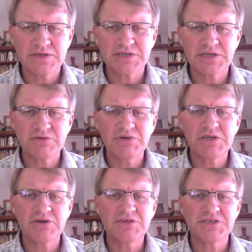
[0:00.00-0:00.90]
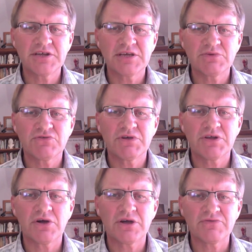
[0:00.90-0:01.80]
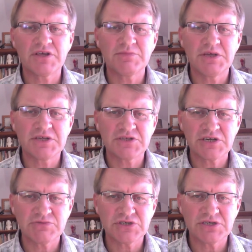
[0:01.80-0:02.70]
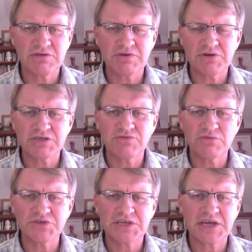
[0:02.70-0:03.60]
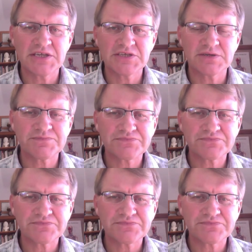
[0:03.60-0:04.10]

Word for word: So we know there's a link between high red meat consumption and various forms of cancer.